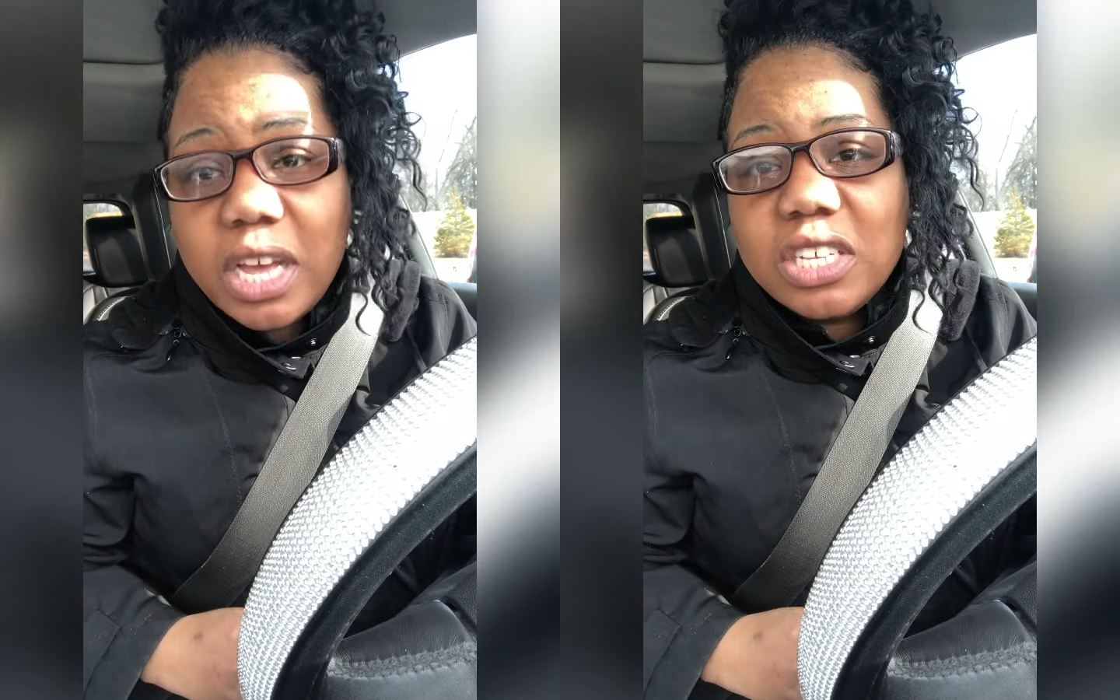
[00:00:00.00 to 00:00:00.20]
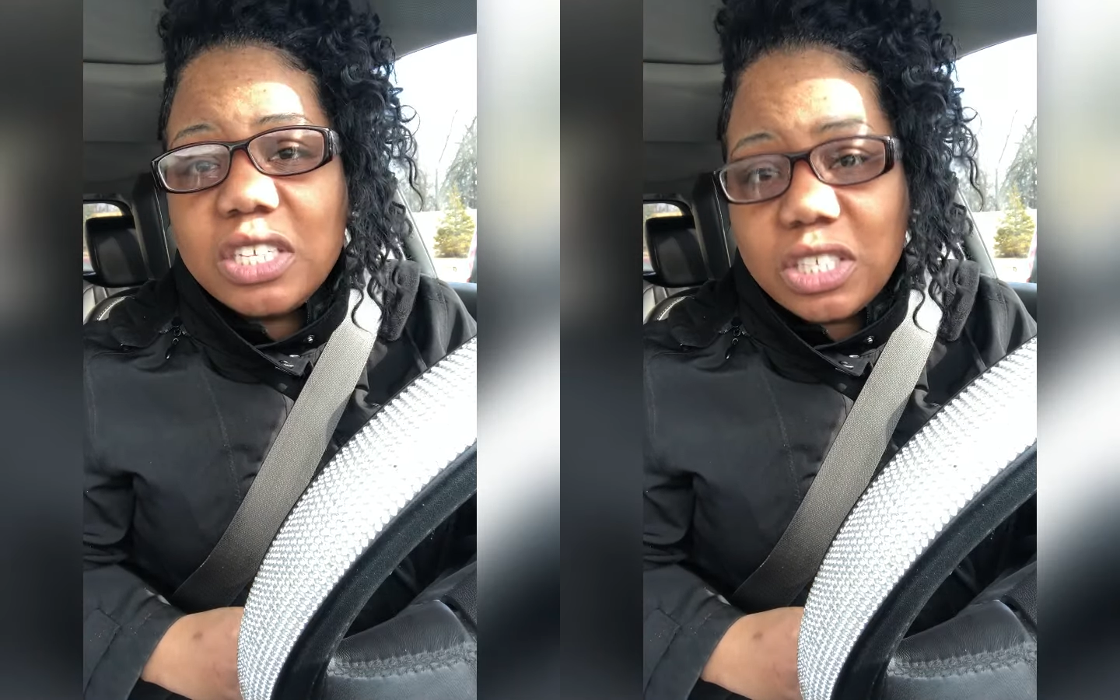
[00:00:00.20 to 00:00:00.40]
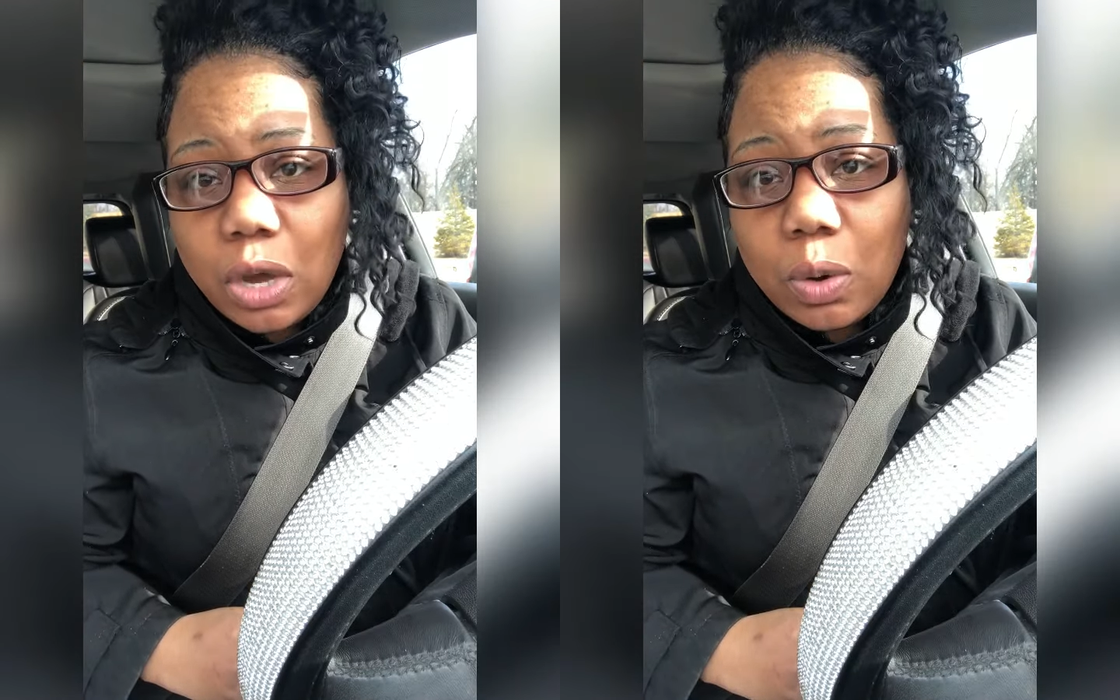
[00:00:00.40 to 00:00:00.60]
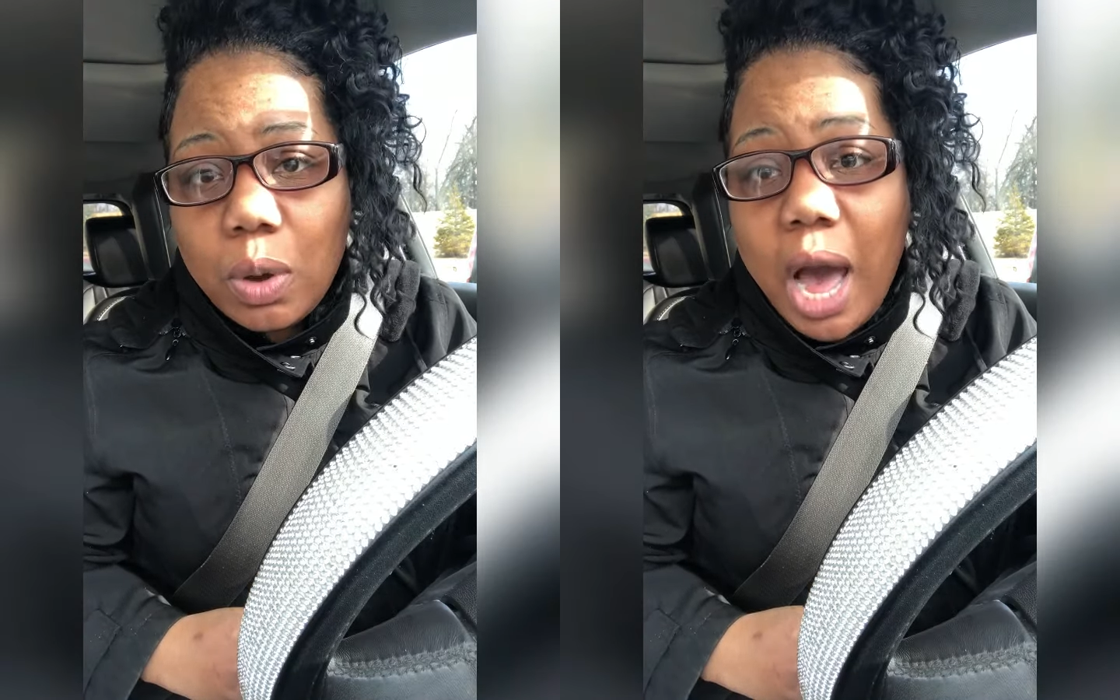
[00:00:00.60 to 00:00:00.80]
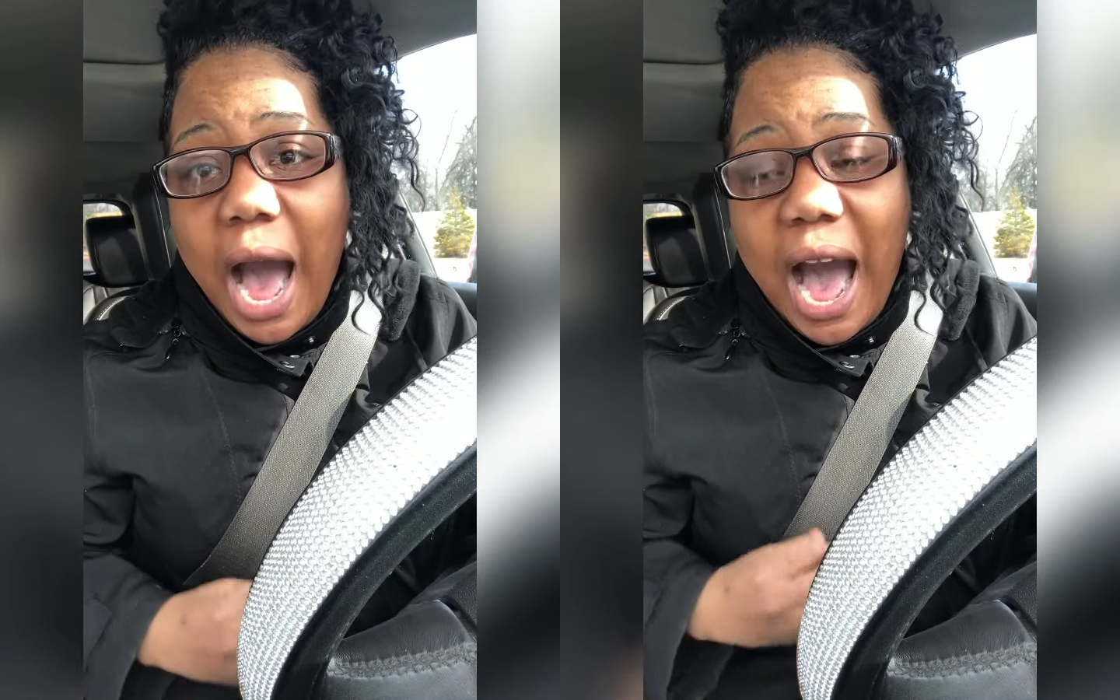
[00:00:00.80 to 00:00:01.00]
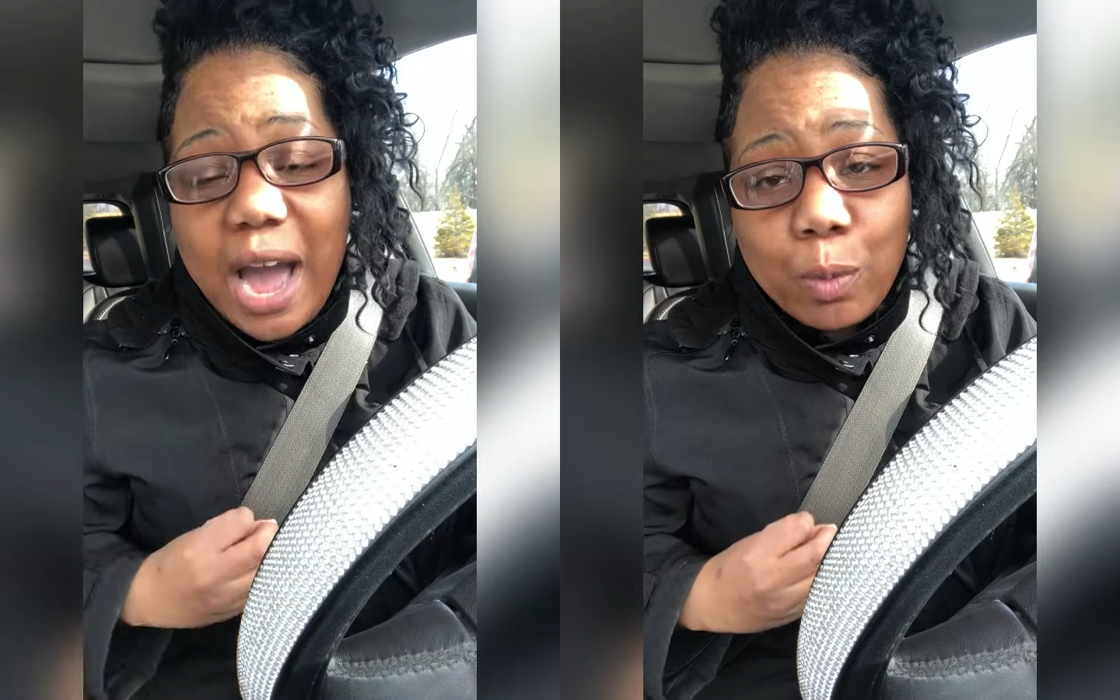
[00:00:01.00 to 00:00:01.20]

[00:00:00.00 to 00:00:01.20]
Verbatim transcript: So I